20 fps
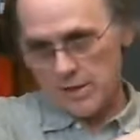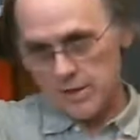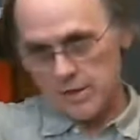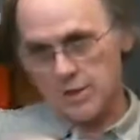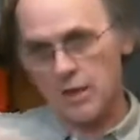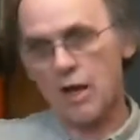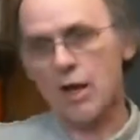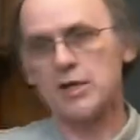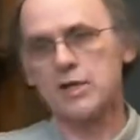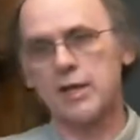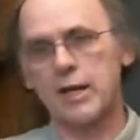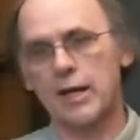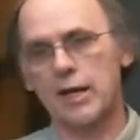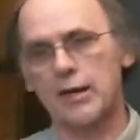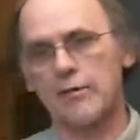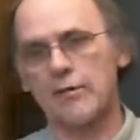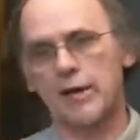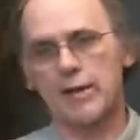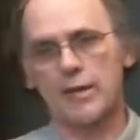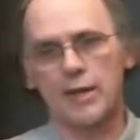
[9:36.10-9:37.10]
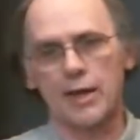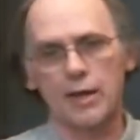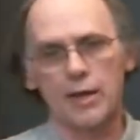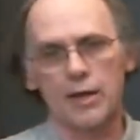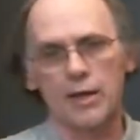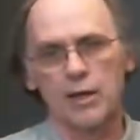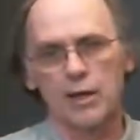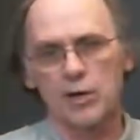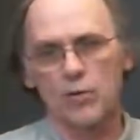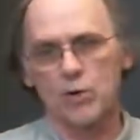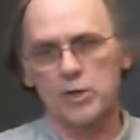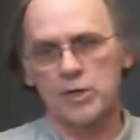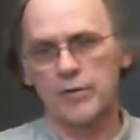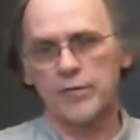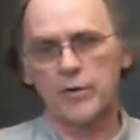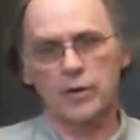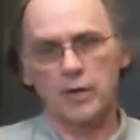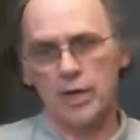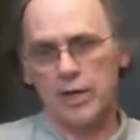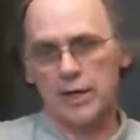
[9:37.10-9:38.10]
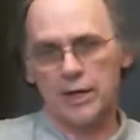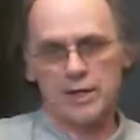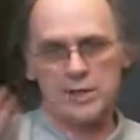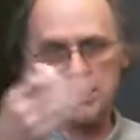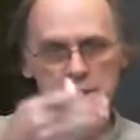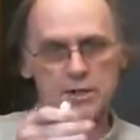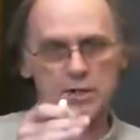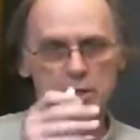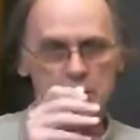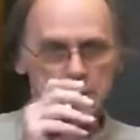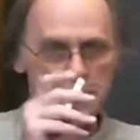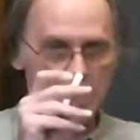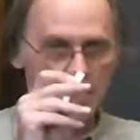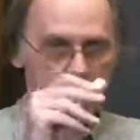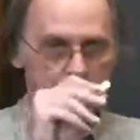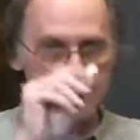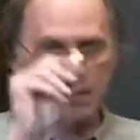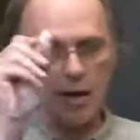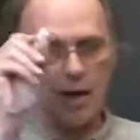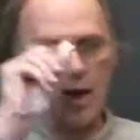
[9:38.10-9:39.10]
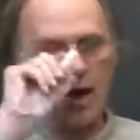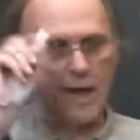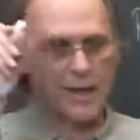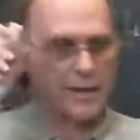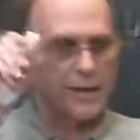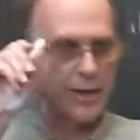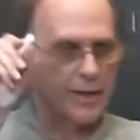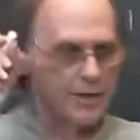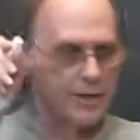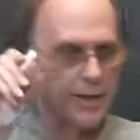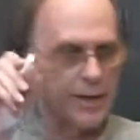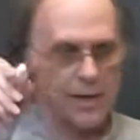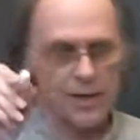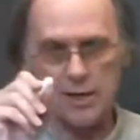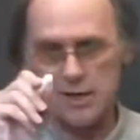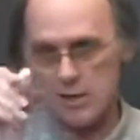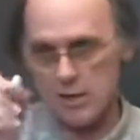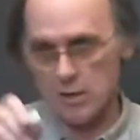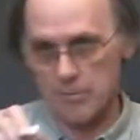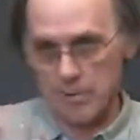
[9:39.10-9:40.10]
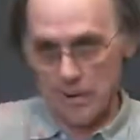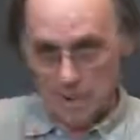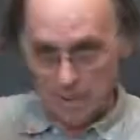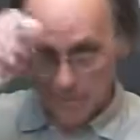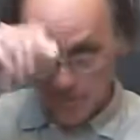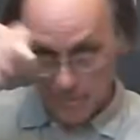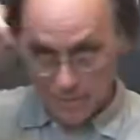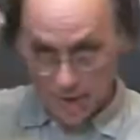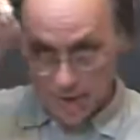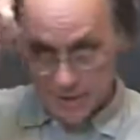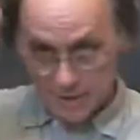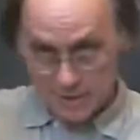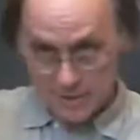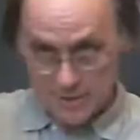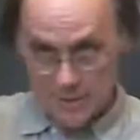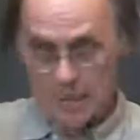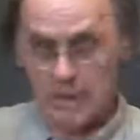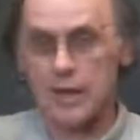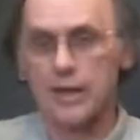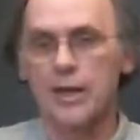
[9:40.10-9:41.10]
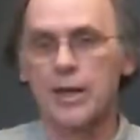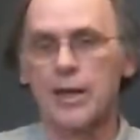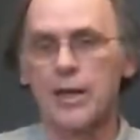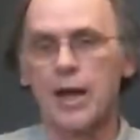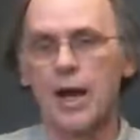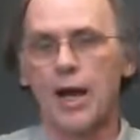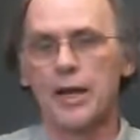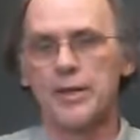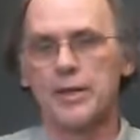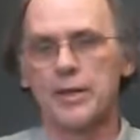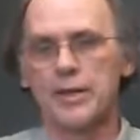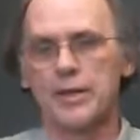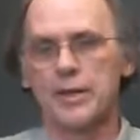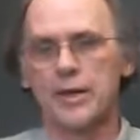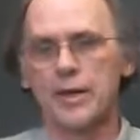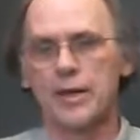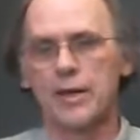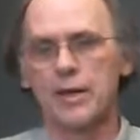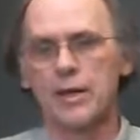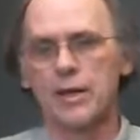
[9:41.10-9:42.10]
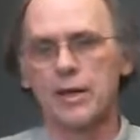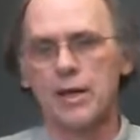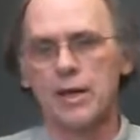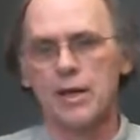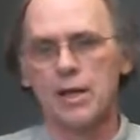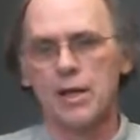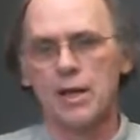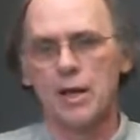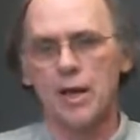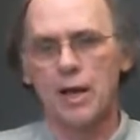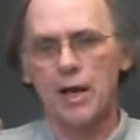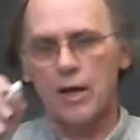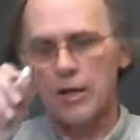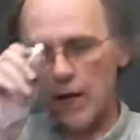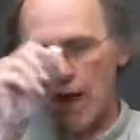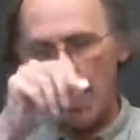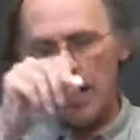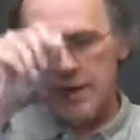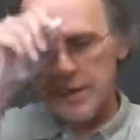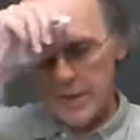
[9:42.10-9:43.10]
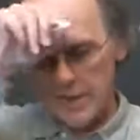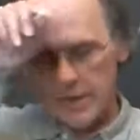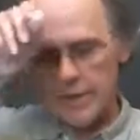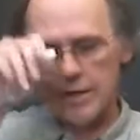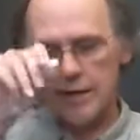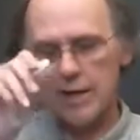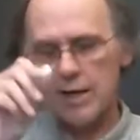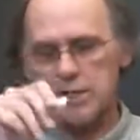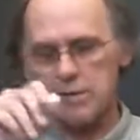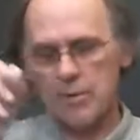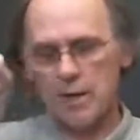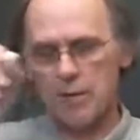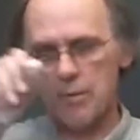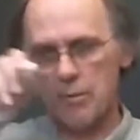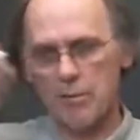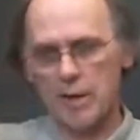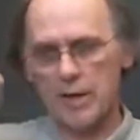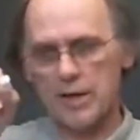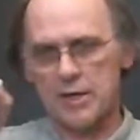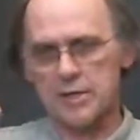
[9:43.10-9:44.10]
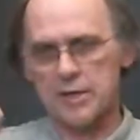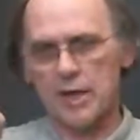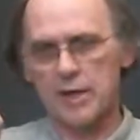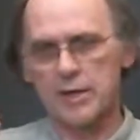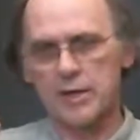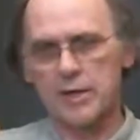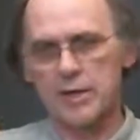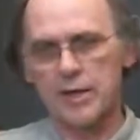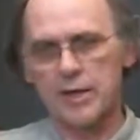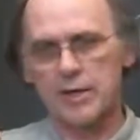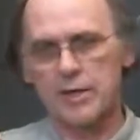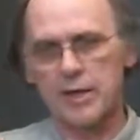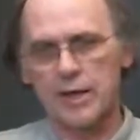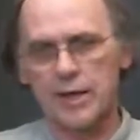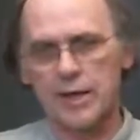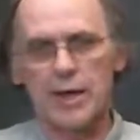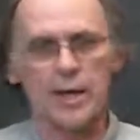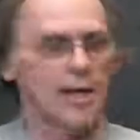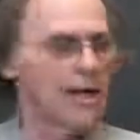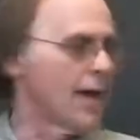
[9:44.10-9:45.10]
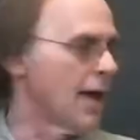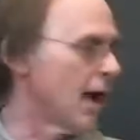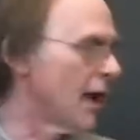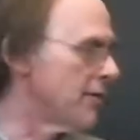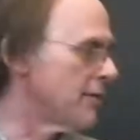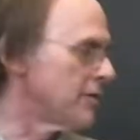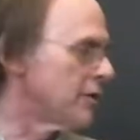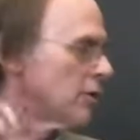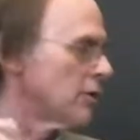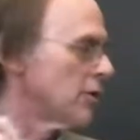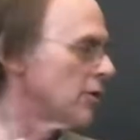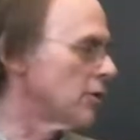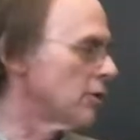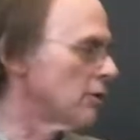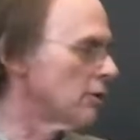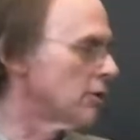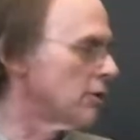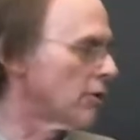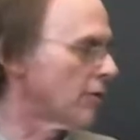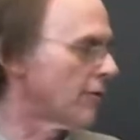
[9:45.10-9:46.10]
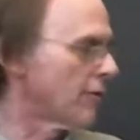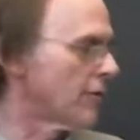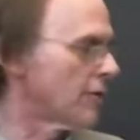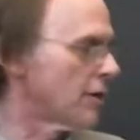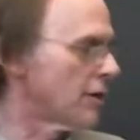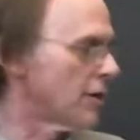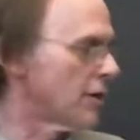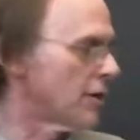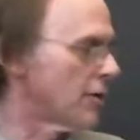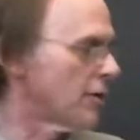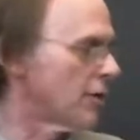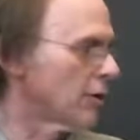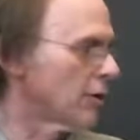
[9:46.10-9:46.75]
just conjugate everything, which if you like is just going to take that I dt is going to become a minus I dt. I dt has become a minus I dt. And you look for